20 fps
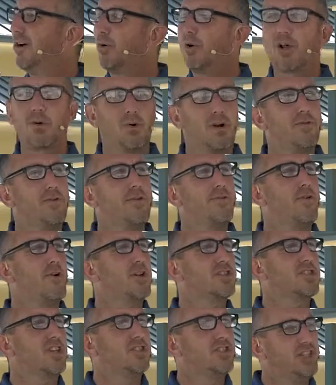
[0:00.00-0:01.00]
like, what if we
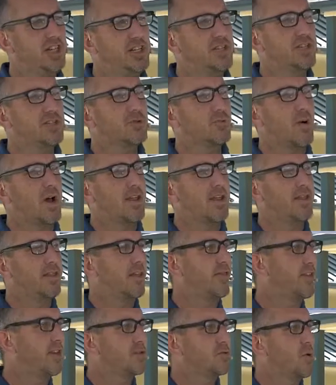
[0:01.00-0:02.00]
focus on Jesus rather than the
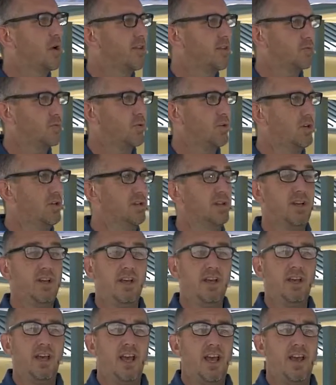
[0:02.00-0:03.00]
things going on in this world?
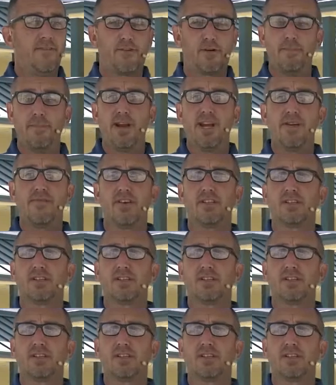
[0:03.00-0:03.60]
And for many of us,